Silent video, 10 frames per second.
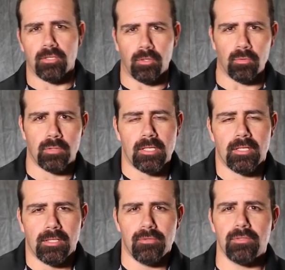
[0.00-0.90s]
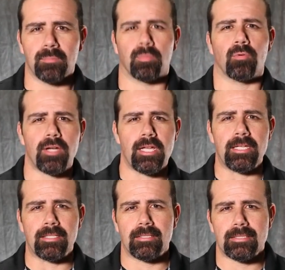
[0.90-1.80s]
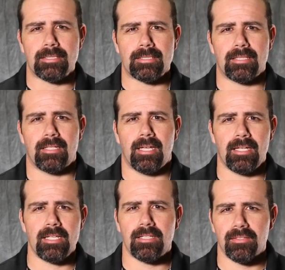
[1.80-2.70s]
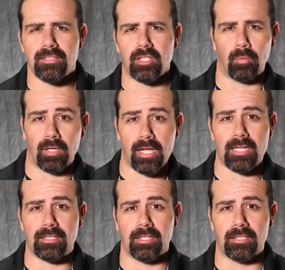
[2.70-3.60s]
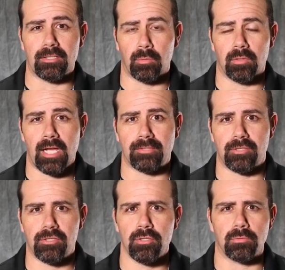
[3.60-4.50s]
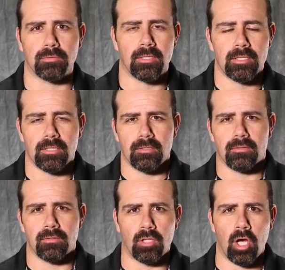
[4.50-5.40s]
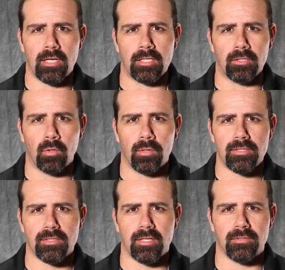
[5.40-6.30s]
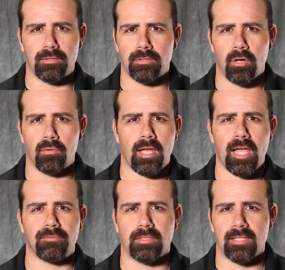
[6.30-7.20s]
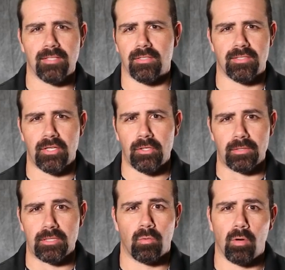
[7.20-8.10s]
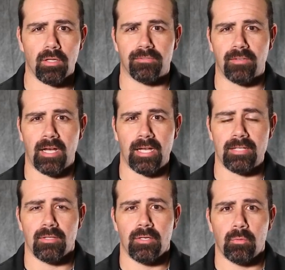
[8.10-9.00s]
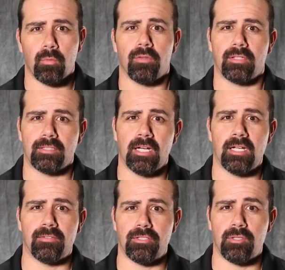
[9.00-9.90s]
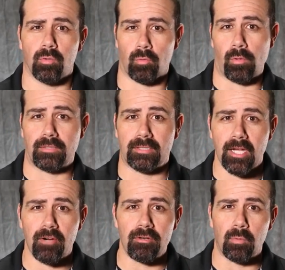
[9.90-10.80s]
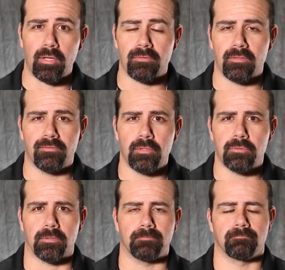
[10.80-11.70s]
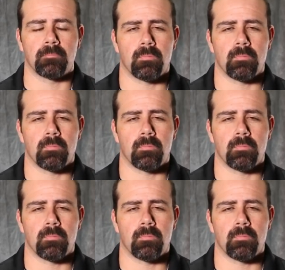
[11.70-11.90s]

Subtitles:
So you can bring any concealable handgun you would like to shoot. The law in Illinois says you don't have to necessarily qualify with a gun that you are going to carry with in the future.